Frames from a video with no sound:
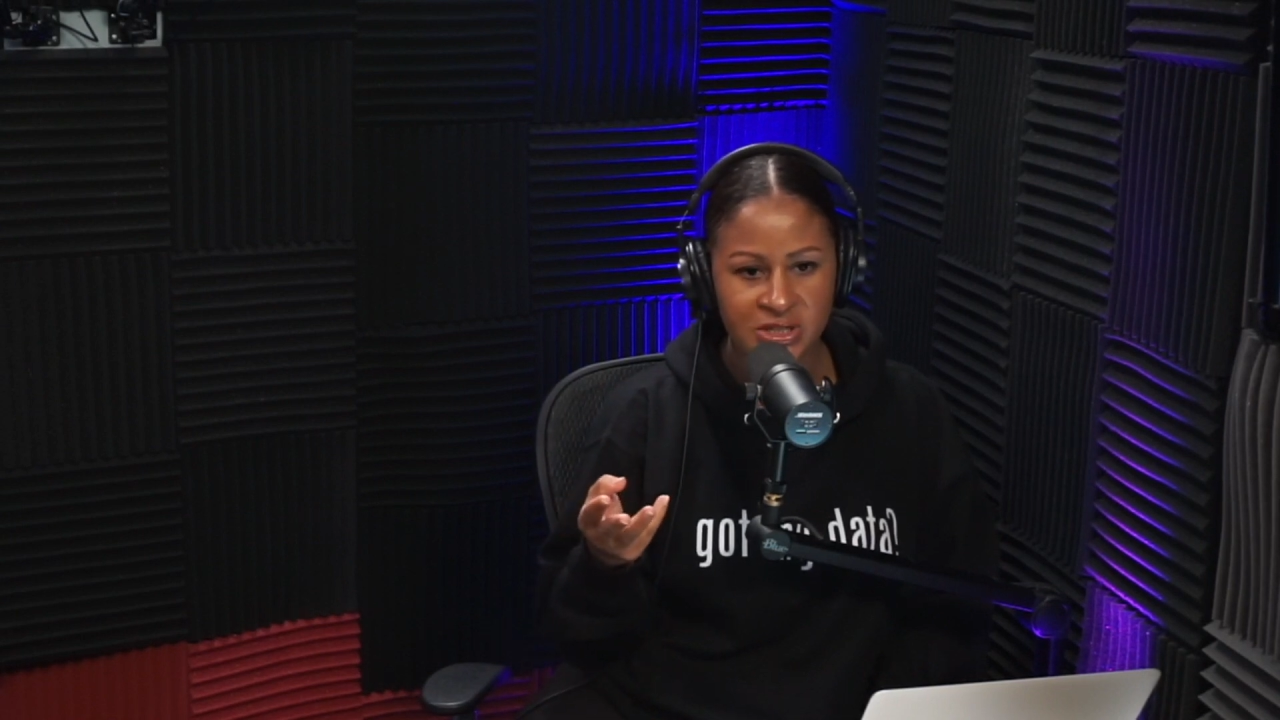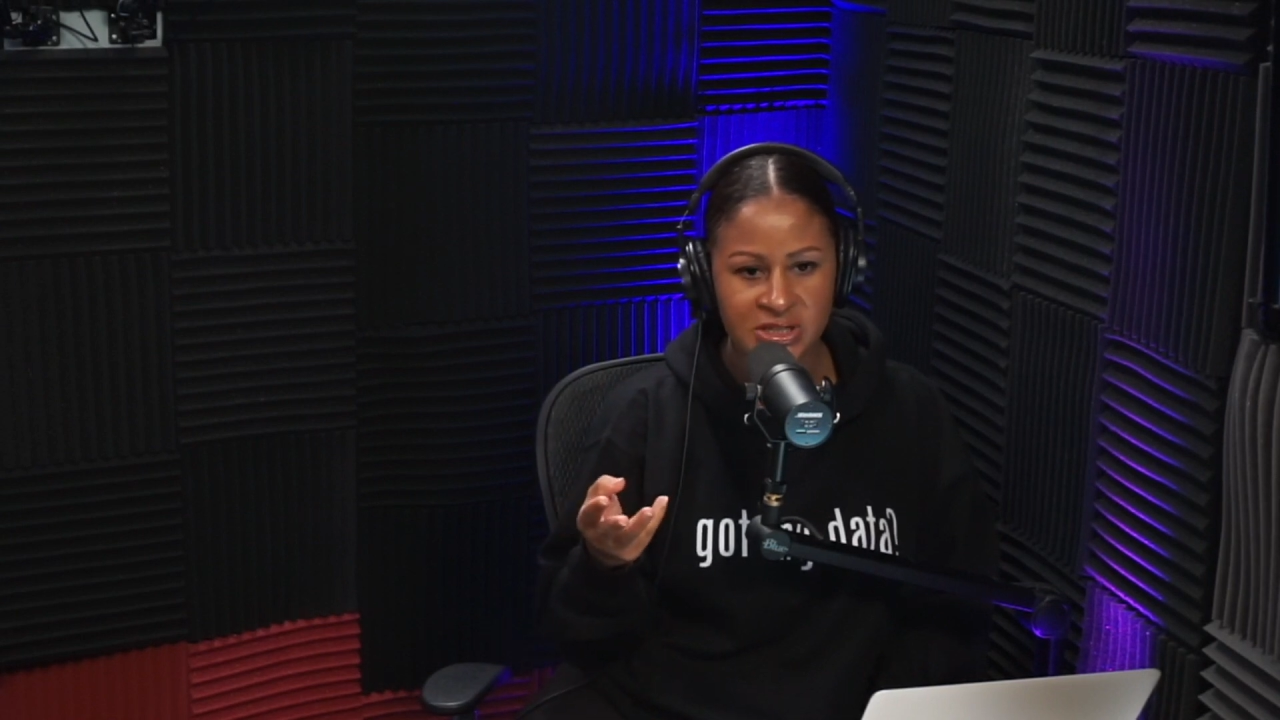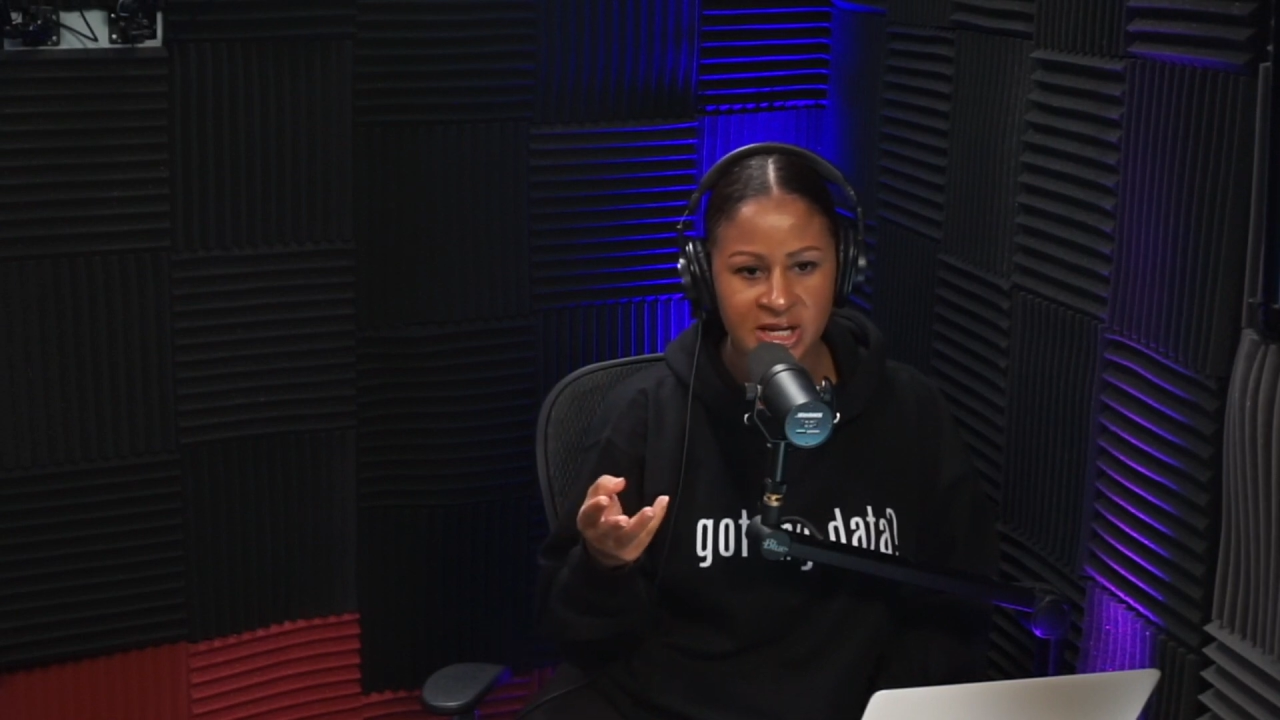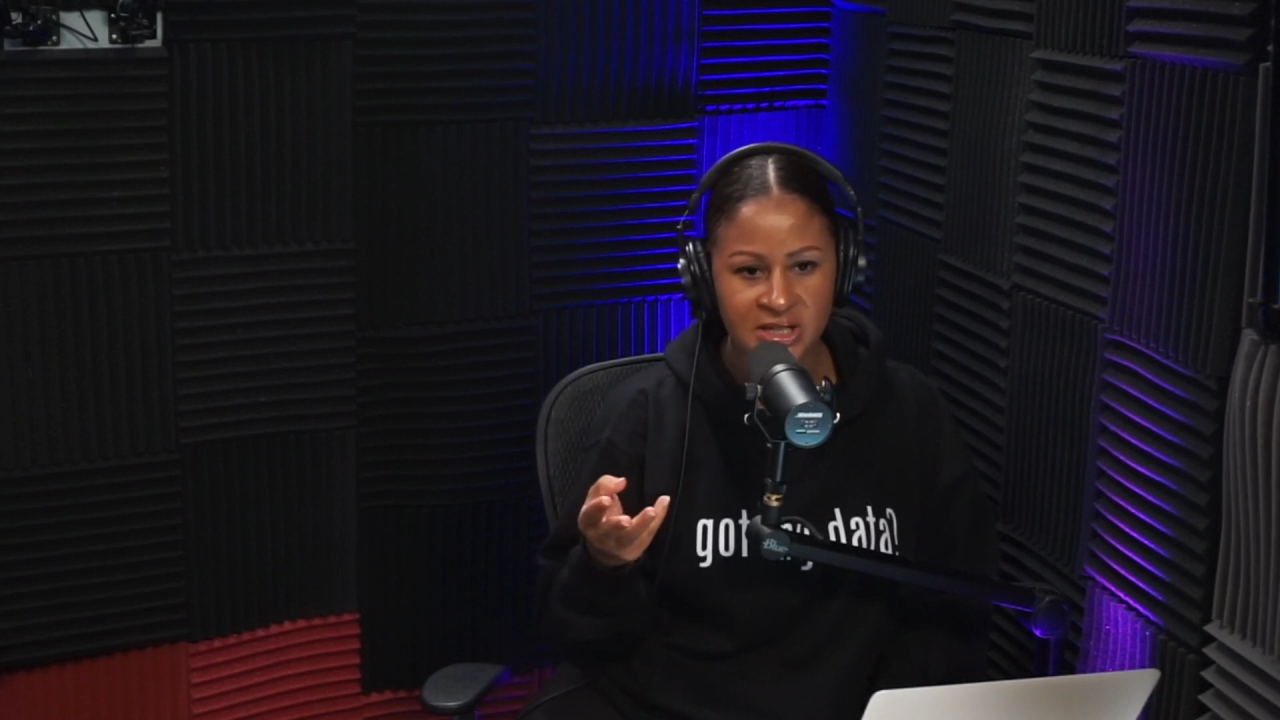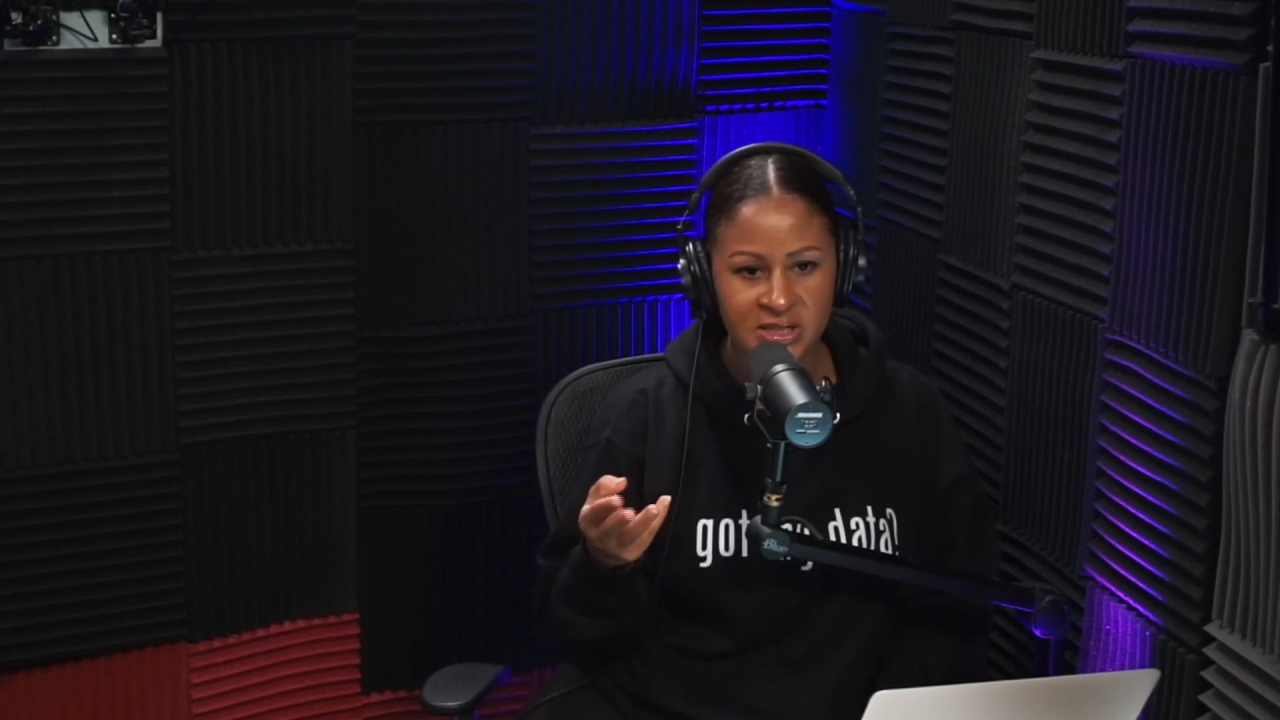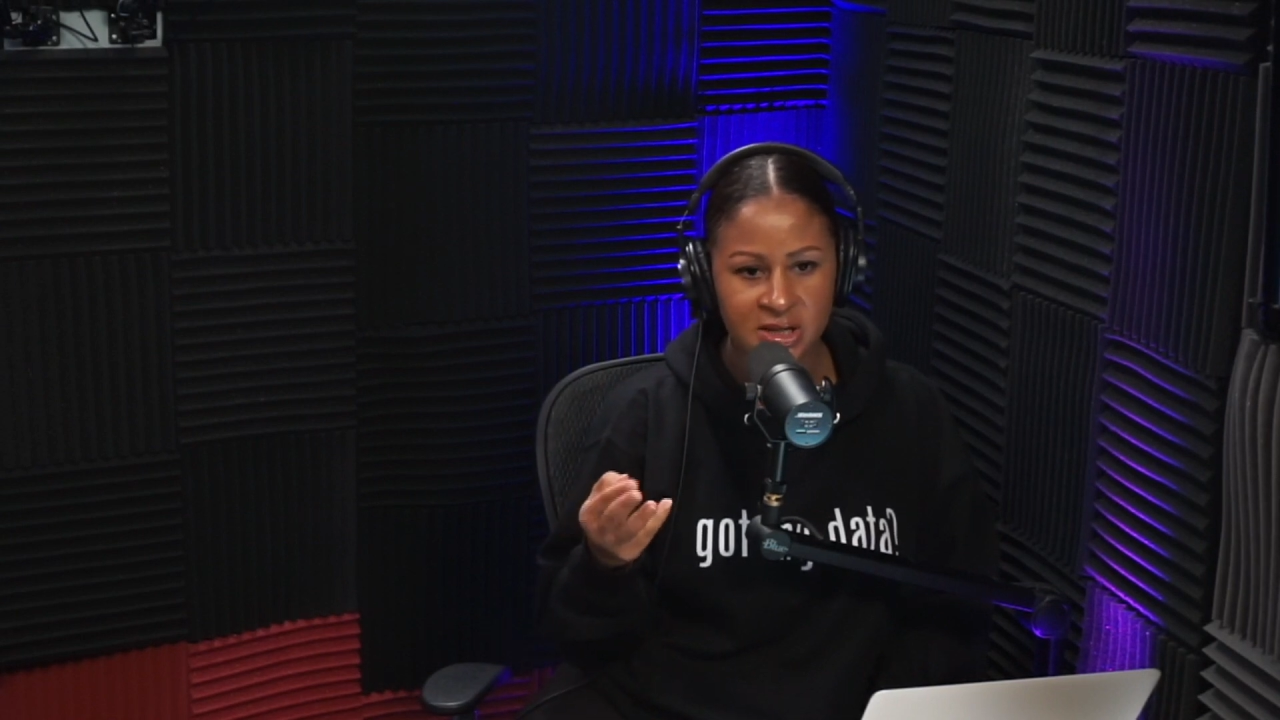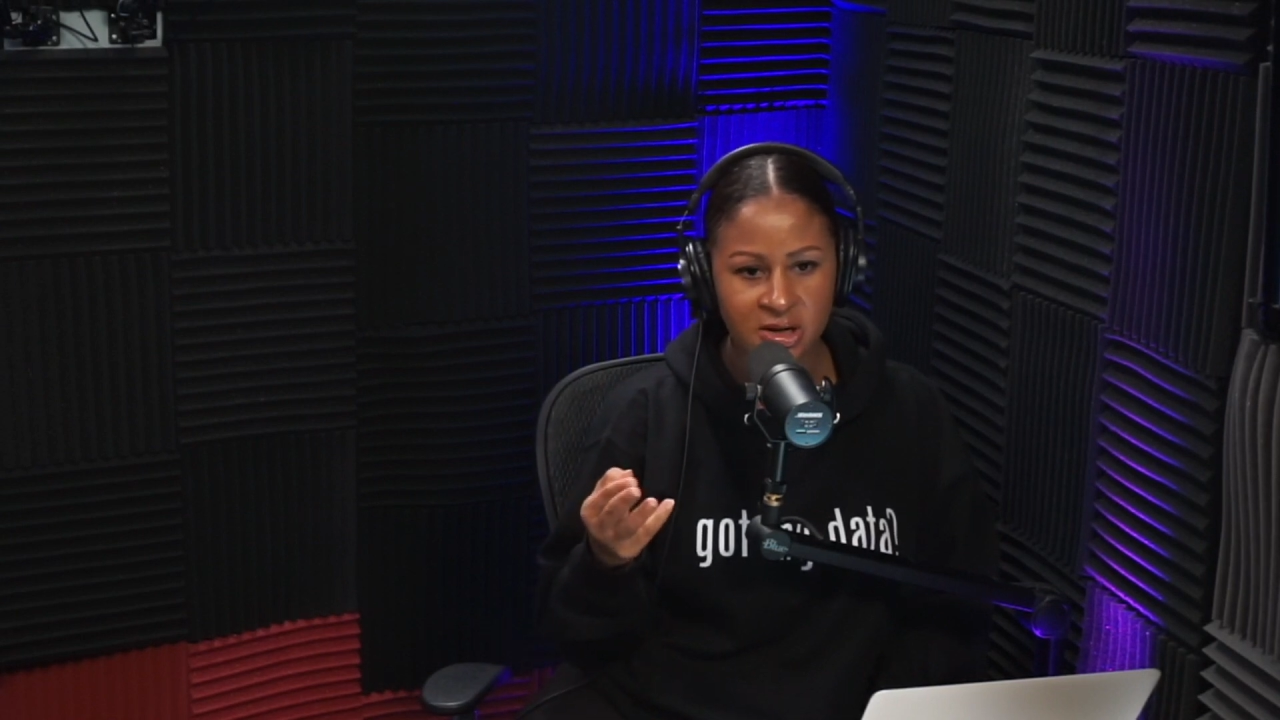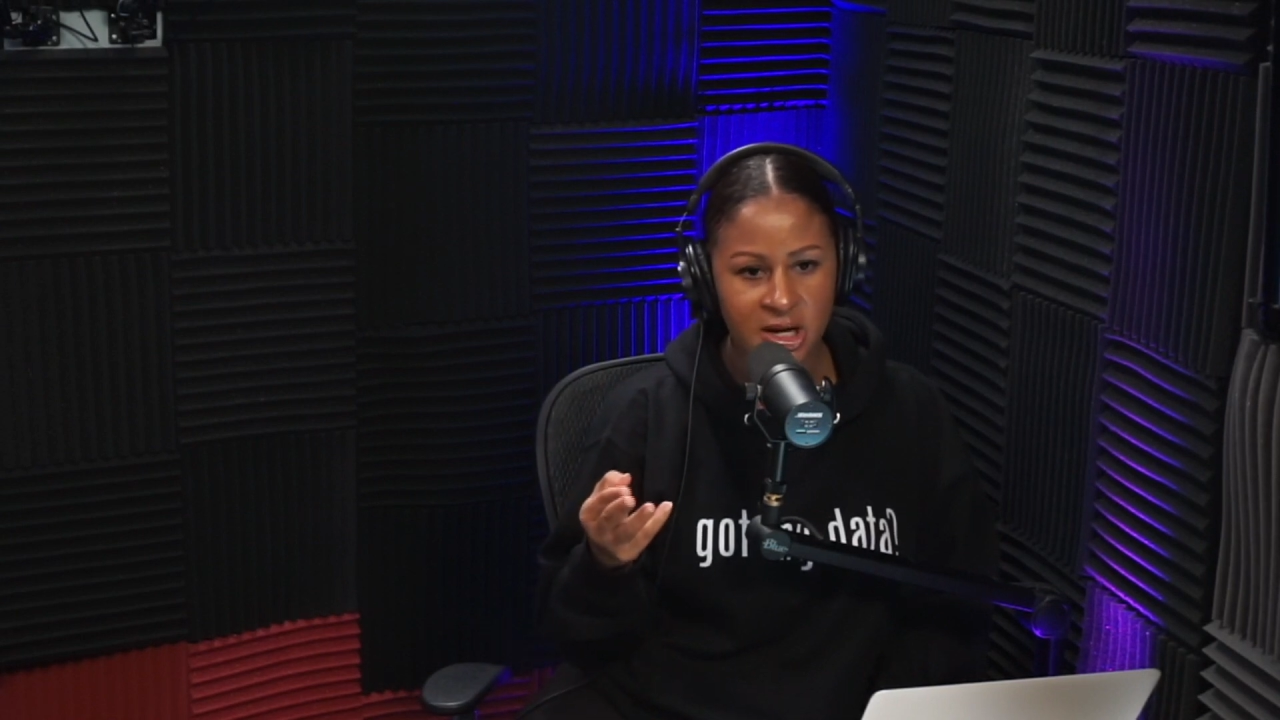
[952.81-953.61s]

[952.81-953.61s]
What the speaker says: states that are